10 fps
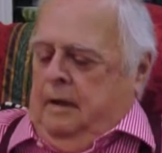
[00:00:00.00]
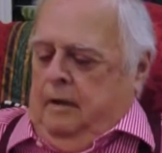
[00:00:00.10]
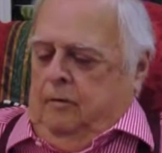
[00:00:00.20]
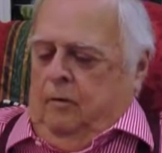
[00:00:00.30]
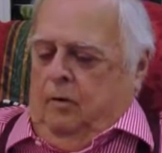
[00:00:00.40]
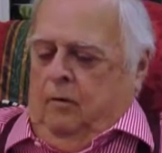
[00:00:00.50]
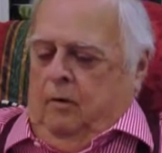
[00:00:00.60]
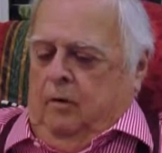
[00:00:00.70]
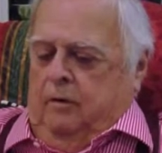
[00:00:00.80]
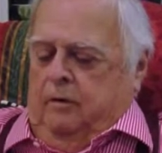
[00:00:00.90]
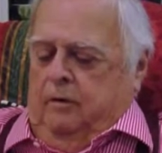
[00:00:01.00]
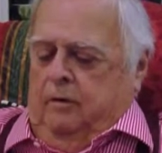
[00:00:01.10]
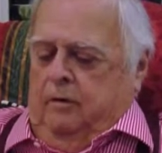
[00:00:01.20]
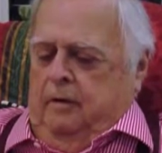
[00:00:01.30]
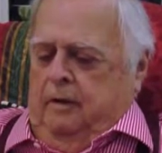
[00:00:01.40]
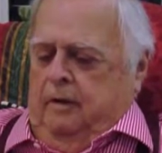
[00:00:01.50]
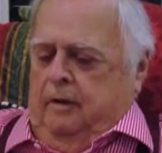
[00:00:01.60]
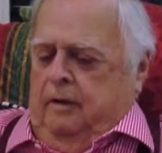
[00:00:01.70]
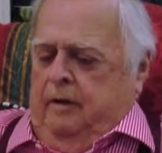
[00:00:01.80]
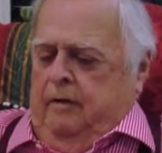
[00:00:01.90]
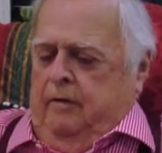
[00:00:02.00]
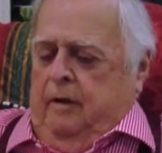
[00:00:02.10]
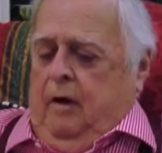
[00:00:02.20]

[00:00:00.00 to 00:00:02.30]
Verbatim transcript: In World War II, and the,